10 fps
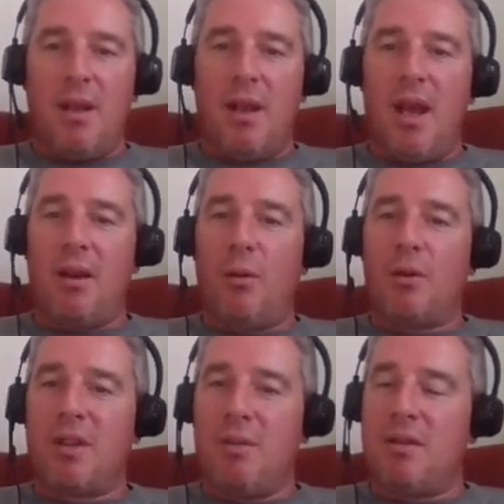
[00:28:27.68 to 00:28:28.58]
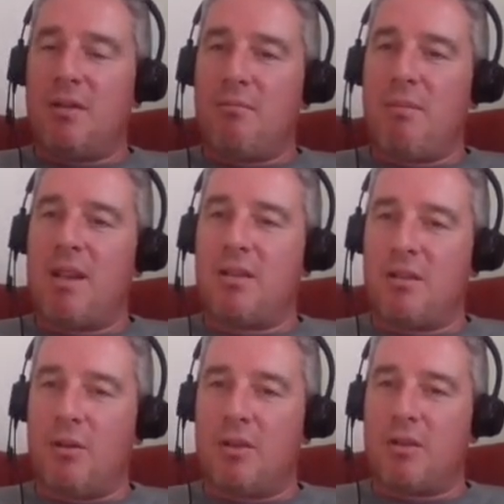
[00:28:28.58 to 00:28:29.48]
And it also means maintenance
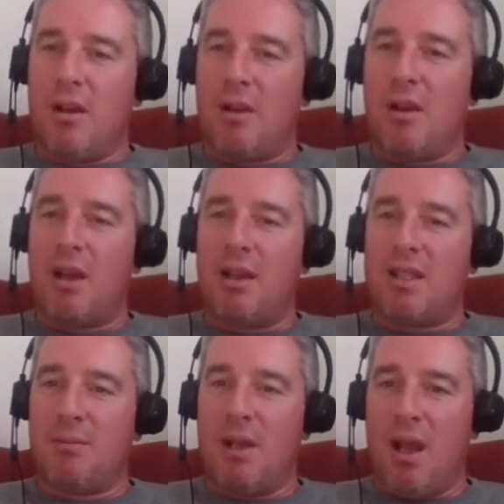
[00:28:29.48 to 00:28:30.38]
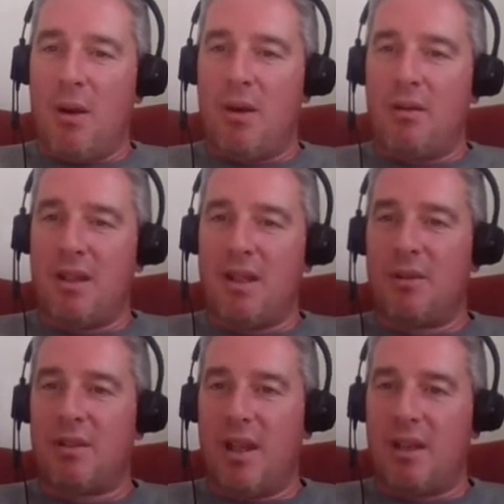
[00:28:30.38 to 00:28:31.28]
costs are likely to be lower. And there
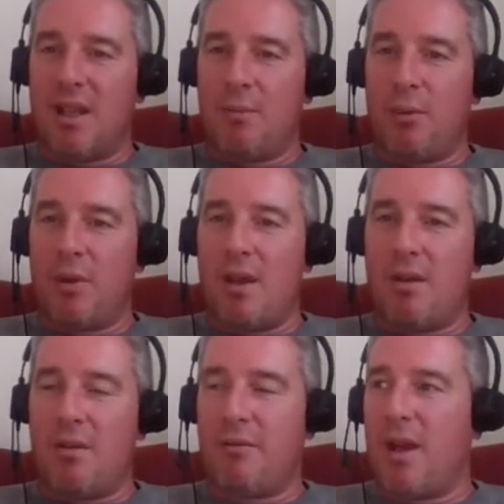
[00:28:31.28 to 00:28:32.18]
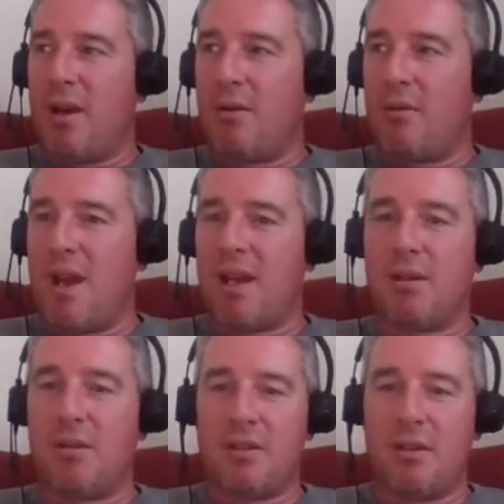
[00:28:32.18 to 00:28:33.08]
is that example there of how Magna
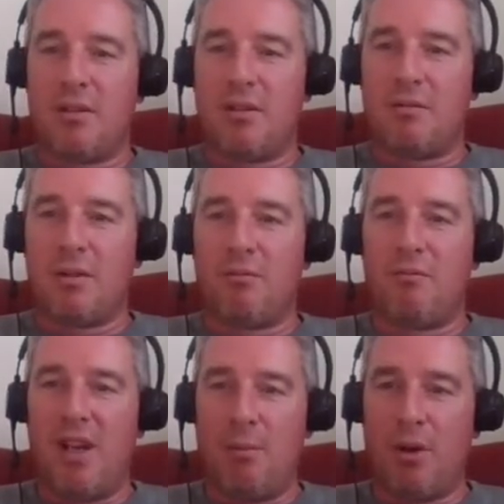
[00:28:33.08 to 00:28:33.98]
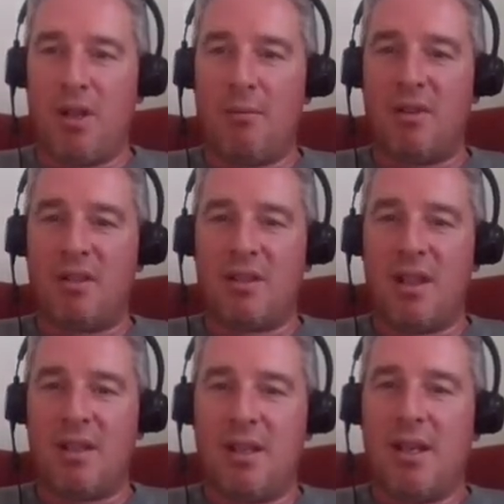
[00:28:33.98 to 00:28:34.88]
have started to really put numbers to
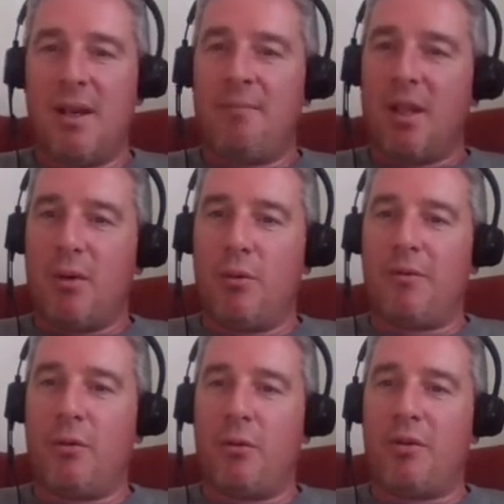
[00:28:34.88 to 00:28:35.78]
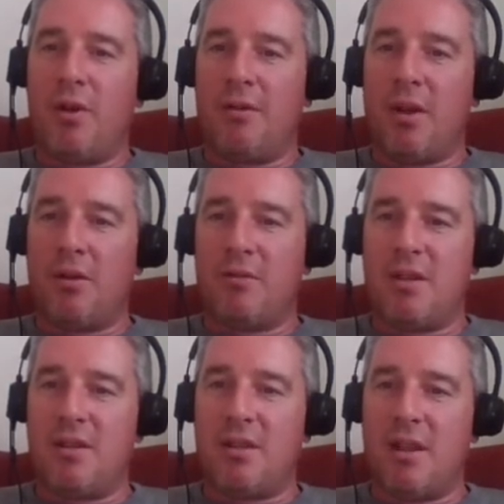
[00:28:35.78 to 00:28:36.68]
that. Or for all three of those
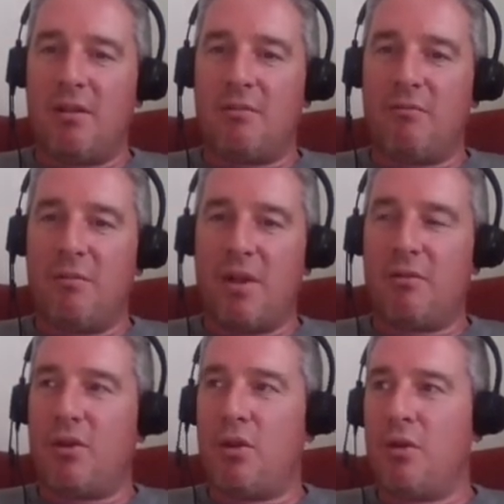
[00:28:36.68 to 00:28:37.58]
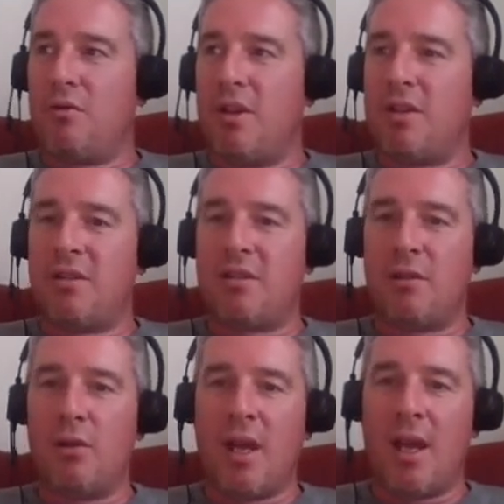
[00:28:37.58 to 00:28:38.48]
reasons, there are good reasons to
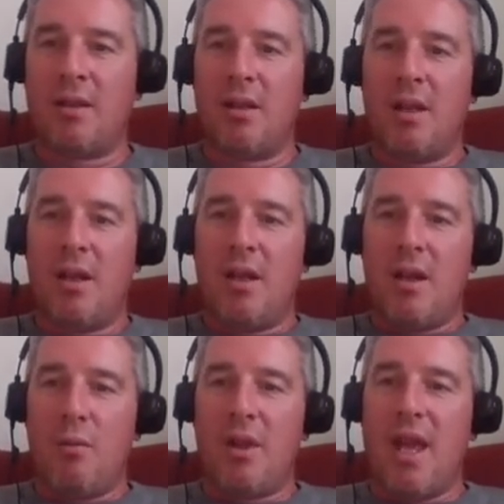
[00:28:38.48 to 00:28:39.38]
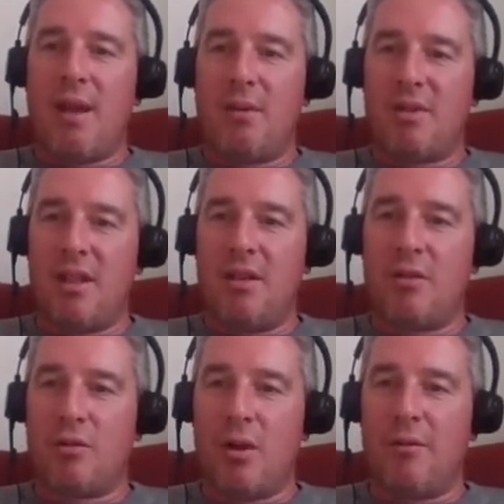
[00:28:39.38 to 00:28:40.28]
look at whether MMC can
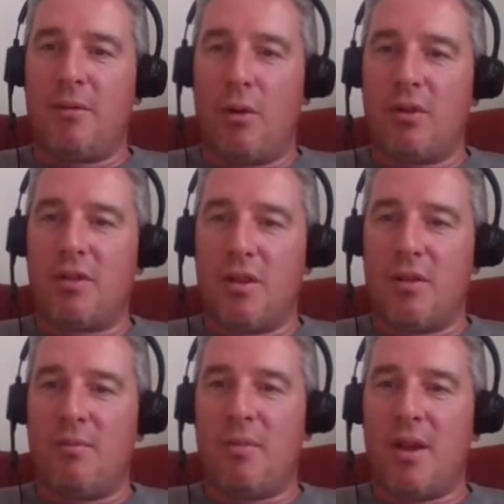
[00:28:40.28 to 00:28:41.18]
drive long-term